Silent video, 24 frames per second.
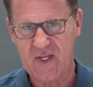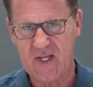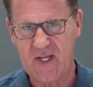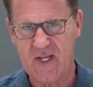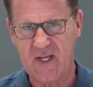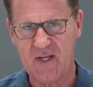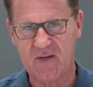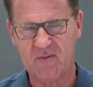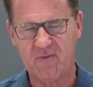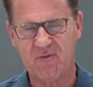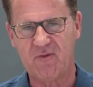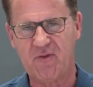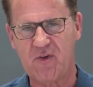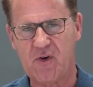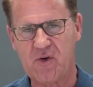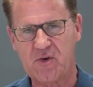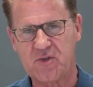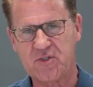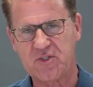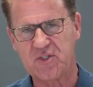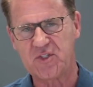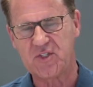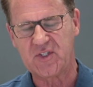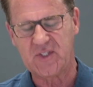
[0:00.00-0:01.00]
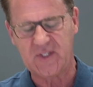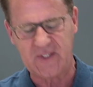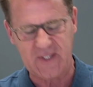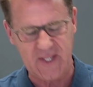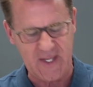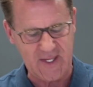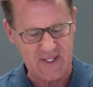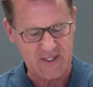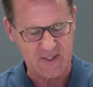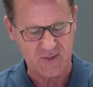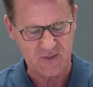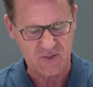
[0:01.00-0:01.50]
in 1
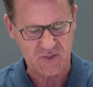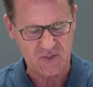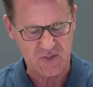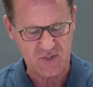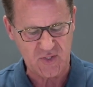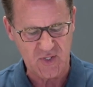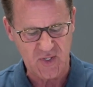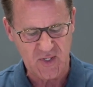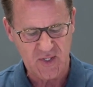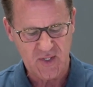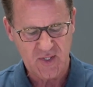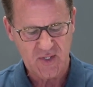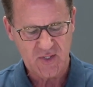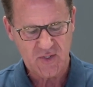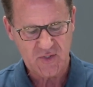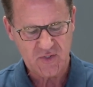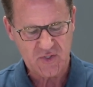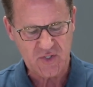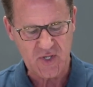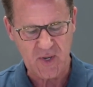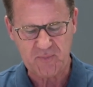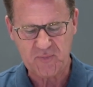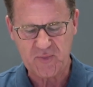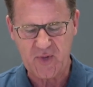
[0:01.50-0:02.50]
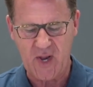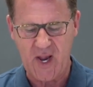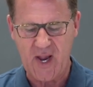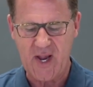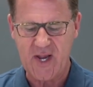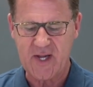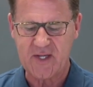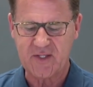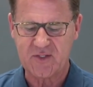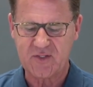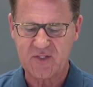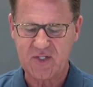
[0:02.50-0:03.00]
Kings chapter
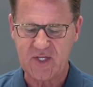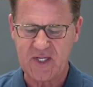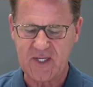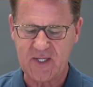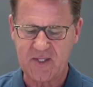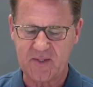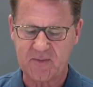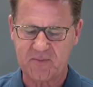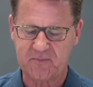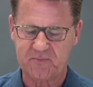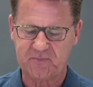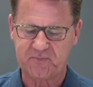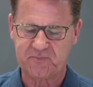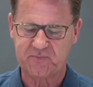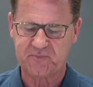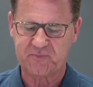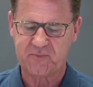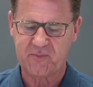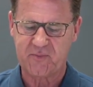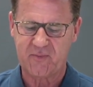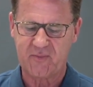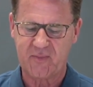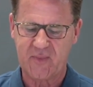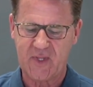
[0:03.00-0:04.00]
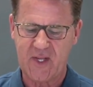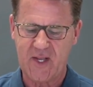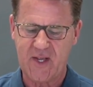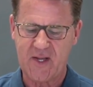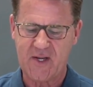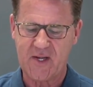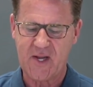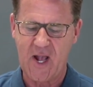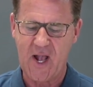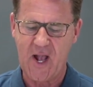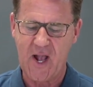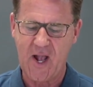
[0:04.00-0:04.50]
18
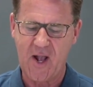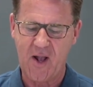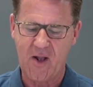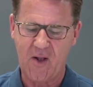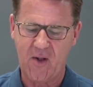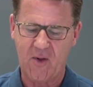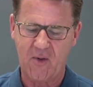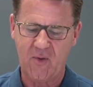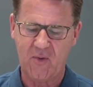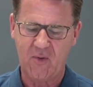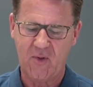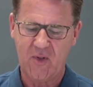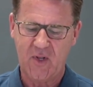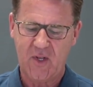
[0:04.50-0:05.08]
and how